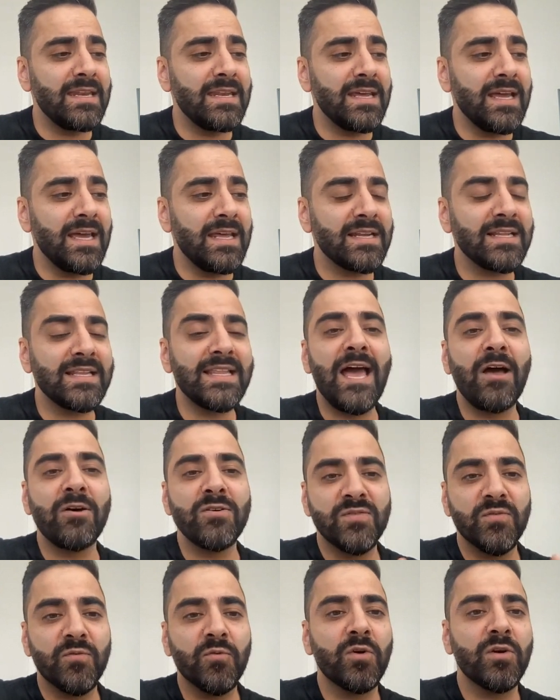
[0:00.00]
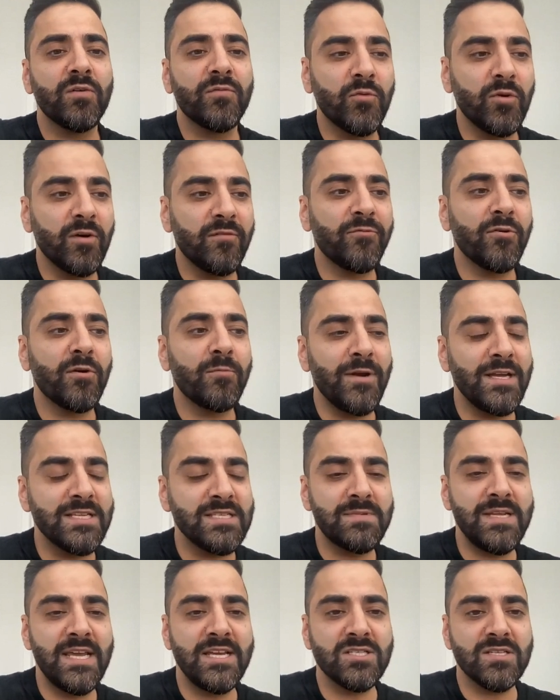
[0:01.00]
allows for a
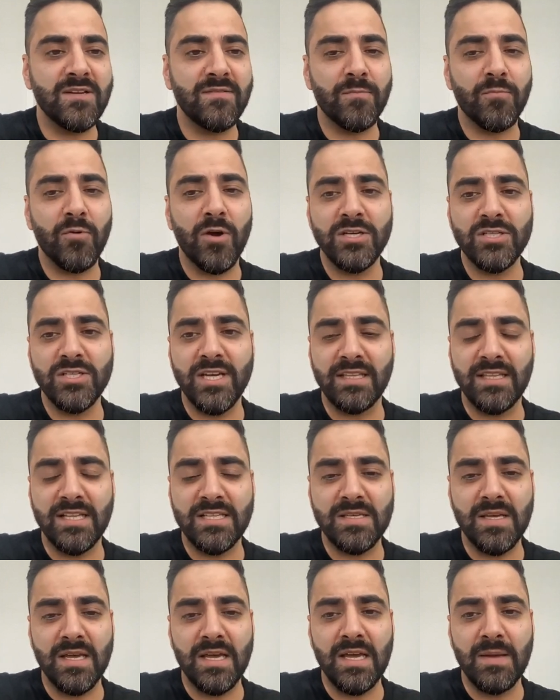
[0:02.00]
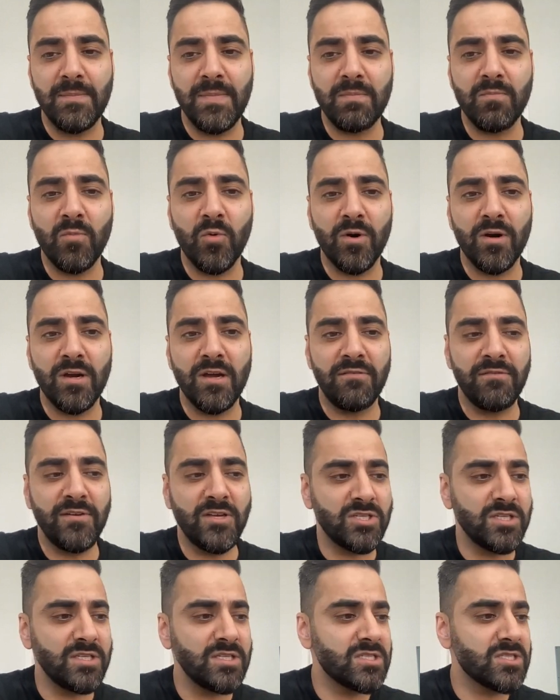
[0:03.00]
presentation of the project that's a bit more
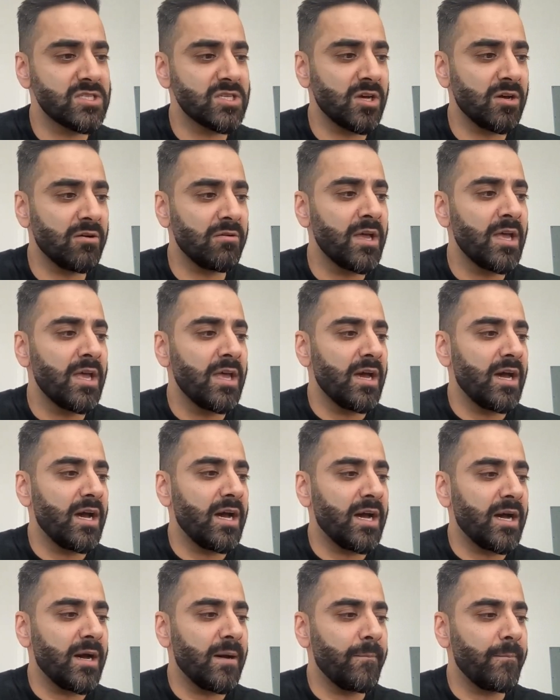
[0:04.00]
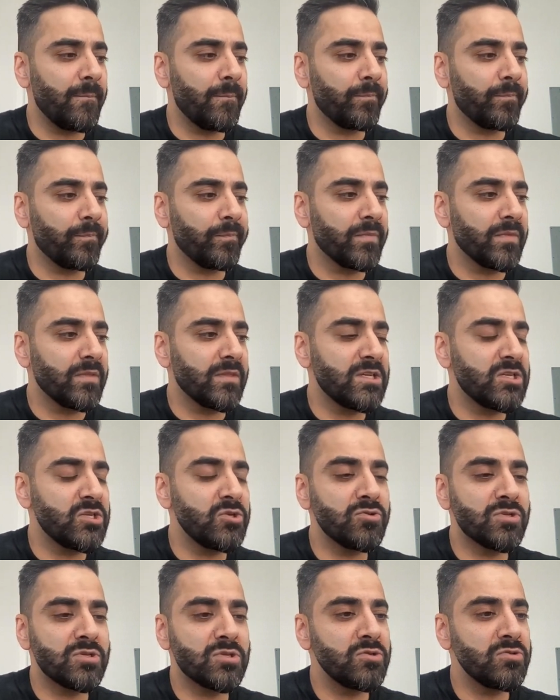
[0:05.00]
efficient. So the
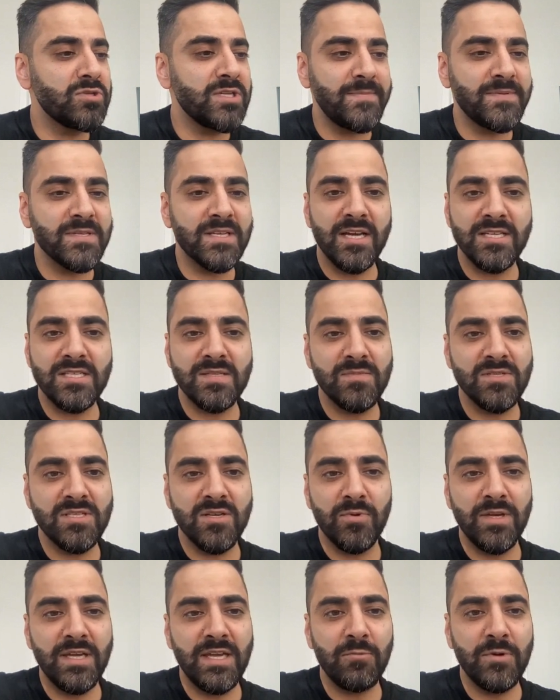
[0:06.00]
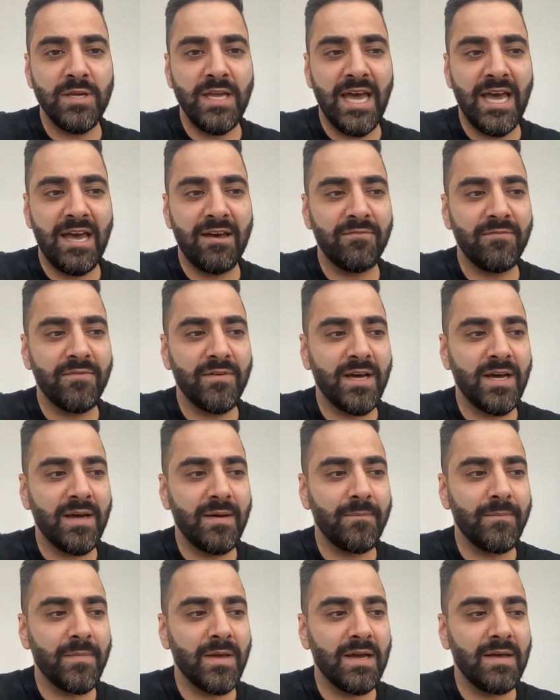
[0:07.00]
two types of customers that we have
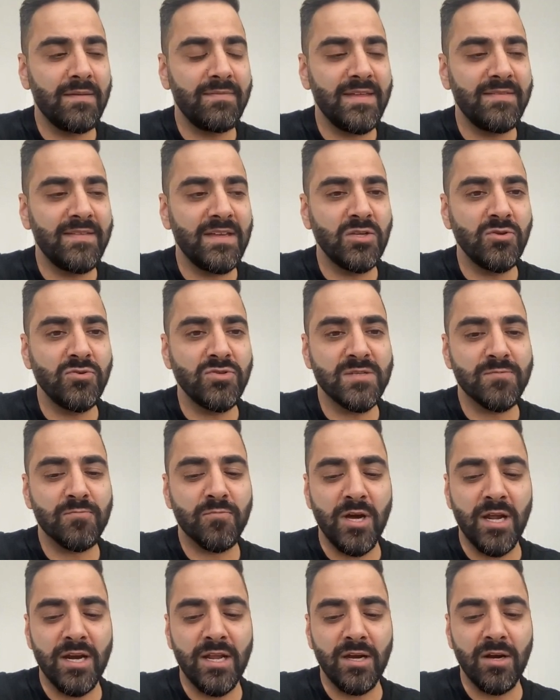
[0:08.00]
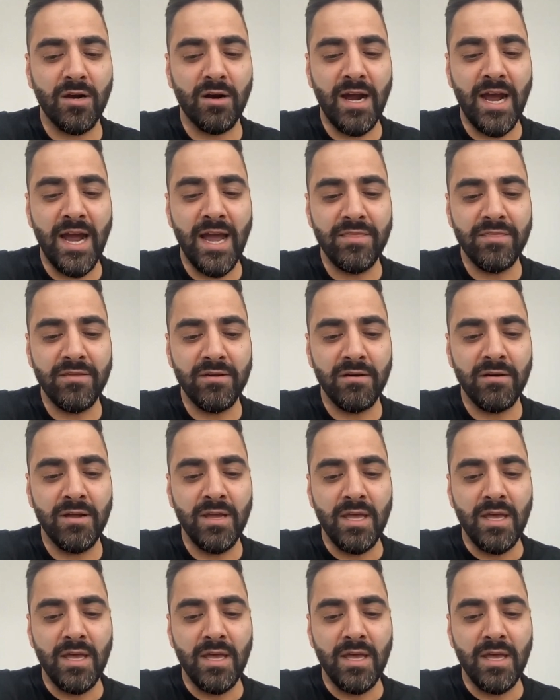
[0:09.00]
that use this product are either